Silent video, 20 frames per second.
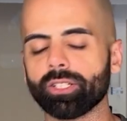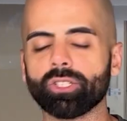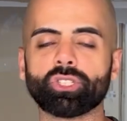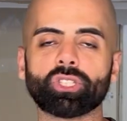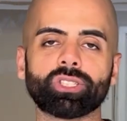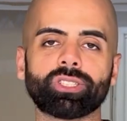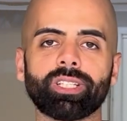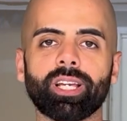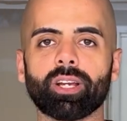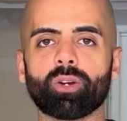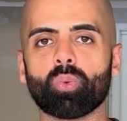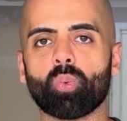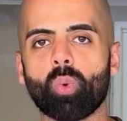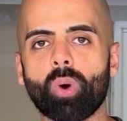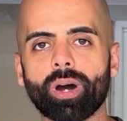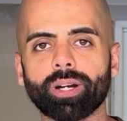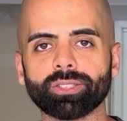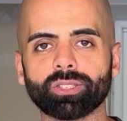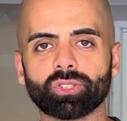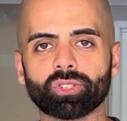you should take
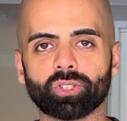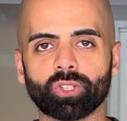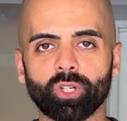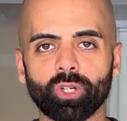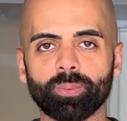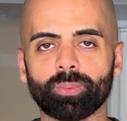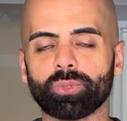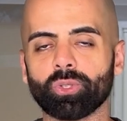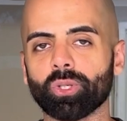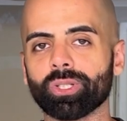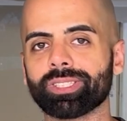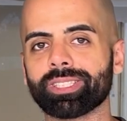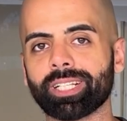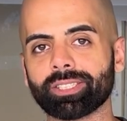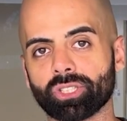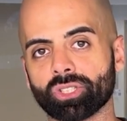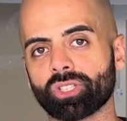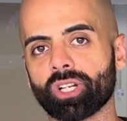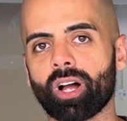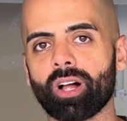one scoop to
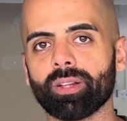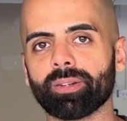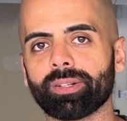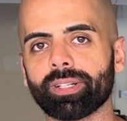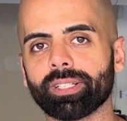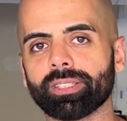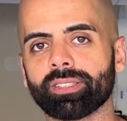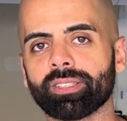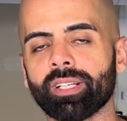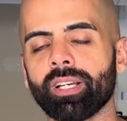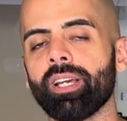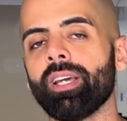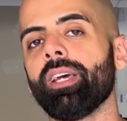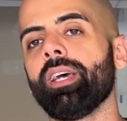assess your tolerance,